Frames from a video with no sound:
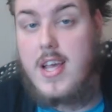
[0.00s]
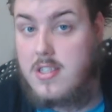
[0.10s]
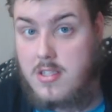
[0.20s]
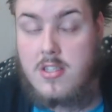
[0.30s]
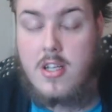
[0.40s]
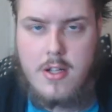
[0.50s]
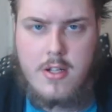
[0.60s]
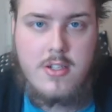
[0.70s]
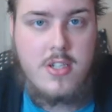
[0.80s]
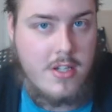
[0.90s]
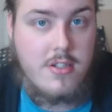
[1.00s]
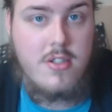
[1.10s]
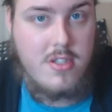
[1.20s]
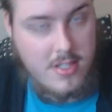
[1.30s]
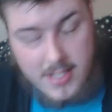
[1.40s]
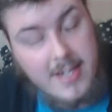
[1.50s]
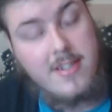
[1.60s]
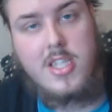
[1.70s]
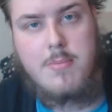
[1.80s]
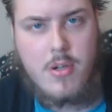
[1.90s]
It's still just
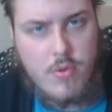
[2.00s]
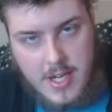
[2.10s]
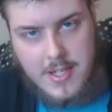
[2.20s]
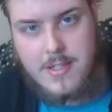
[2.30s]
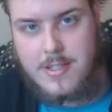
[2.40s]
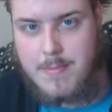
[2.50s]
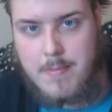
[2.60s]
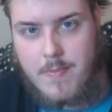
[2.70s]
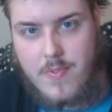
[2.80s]
sexism and racism.